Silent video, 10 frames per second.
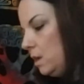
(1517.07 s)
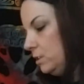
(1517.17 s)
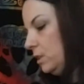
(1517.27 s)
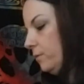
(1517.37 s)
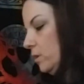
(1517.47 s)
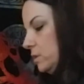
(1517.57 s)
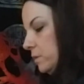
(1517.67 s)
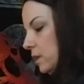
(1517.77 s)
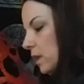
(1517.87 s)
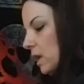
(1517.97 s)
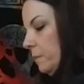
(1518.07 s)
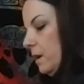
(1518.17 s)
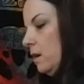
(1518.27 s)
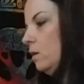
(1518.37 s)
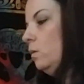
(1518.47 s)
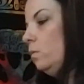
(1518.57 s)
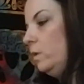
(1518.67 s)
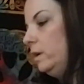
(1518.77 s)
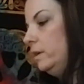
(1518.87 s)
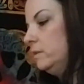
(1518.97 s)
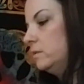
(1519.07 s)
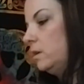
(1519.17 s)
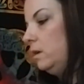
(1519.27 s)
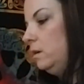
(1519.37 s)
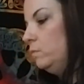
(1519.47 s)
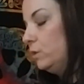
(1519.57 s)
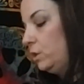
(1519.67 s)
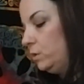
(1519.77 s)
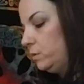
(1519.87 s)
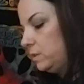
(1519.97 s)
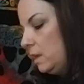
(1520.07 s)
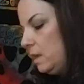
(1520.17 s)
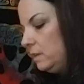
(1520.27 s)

So the first one that came out was Goose.